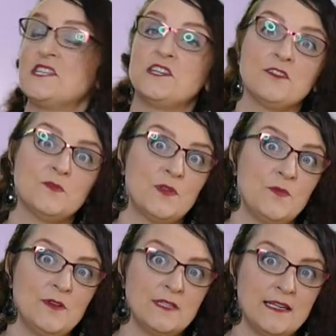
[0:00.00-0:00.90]
actually goes with her
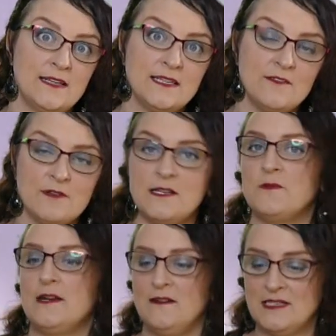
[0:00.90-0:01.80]
personality really
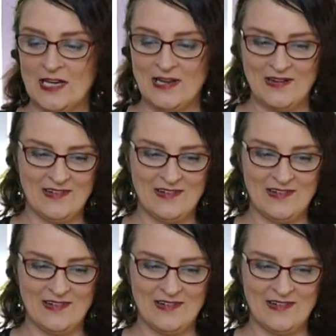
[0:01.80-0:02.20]
well. So